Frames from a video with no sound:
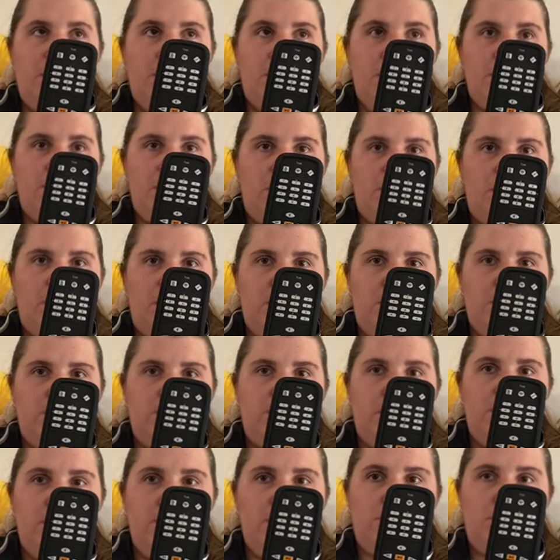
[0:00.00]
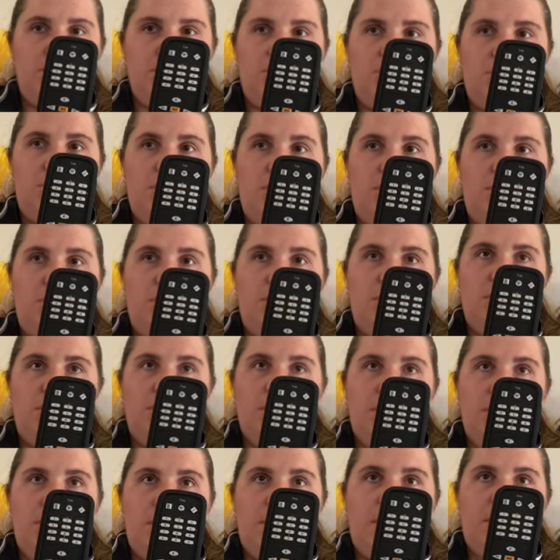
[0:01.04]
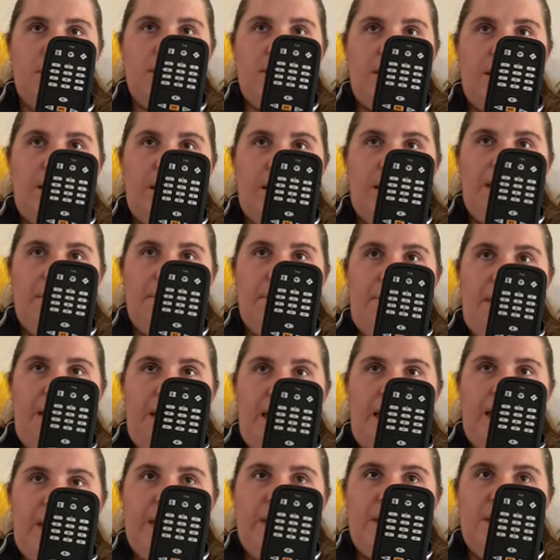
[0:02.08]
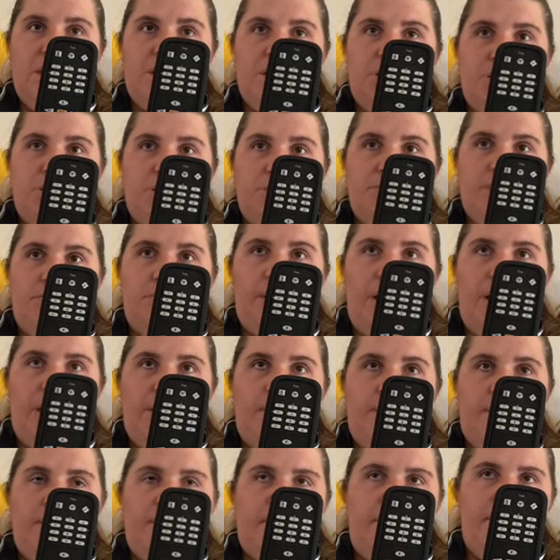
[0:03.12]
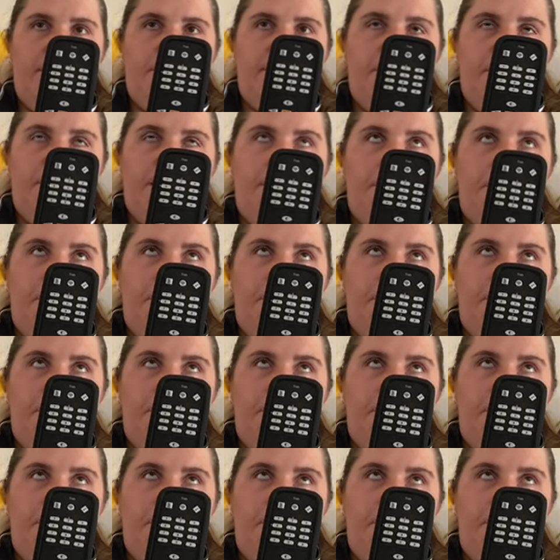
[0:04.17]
So this goes to page, file number,